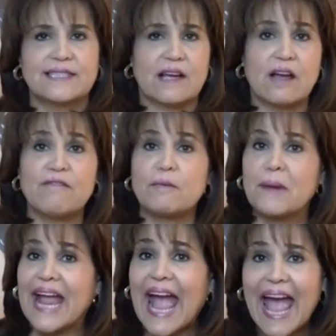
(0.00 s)
this is a
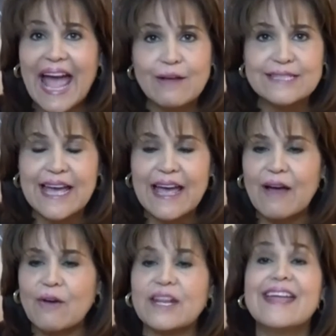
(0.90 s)
government
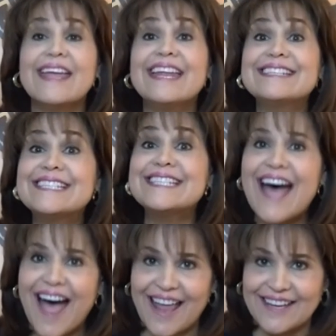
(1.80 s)
handout. It is
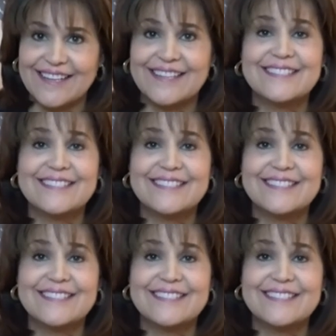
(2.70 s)
not.